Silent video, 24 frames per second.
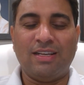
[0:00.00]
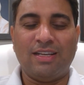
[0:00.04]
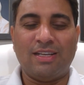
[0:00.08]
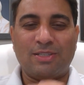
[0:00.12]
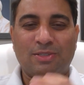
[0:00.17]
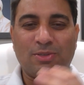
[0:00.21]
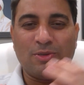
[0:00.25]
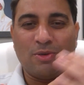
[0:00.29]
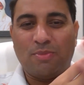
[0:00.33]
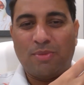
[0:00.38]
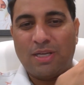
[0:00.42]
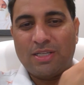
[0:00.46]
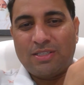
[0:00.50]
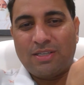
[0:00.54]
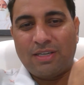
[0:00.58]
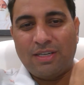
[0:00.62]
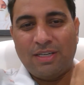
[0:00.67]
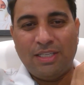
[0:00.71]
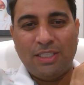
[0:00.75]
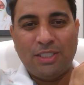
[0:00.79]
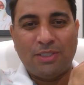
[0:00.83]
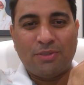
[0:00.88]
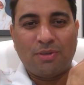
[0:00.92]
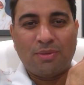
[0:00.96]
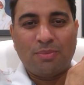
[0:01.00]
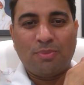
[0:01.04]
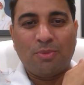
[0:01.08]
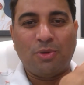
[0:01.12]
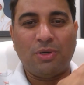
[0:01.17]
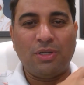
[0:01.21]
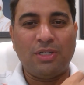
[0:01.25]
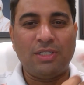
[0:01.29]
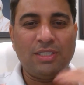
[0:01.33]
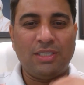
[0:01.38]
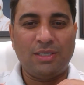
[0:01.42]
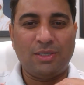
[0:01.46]
So Master
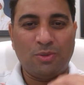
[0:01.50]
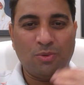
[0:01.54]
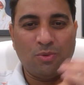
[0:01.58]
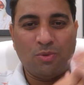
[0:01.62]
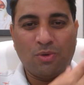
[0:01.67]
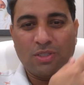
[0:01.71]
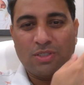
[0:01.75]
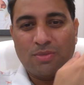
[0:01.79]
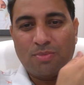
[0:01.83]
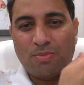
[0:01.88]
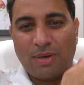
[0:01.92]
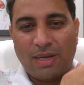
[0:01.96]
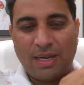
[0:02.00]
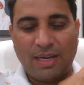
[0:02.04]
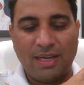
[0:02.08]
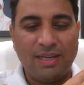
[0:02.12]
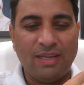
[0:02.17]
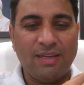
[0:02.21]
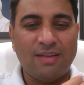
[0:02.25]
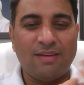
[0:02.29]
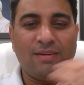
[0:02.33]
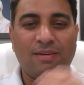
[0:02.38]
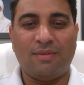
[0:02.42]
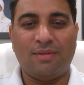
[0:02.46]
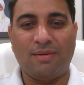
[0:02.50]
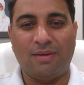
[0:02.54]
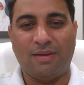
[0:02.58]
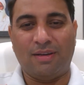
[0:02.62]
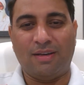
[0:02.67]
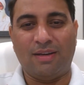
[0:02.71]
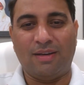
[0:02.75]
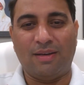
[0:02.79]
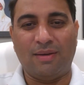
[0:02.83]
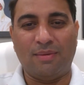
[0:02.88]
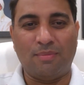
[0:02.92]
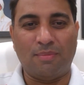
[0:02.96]
Ishwarpuri Ji, who was my
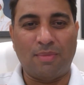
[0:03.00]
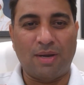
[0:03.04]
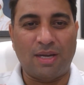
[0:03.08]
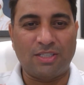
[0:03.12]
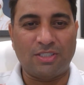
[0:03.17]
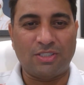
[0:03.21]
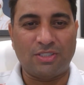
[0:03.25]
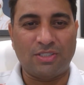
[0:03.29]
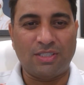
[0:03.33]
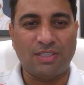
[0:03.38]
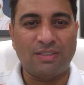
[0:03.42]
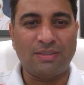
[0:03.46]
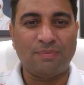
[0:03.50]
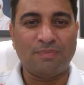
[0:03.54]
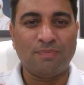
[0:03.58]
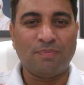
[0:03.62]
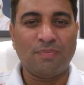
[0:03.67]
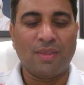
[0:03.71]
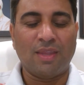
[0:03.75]
master,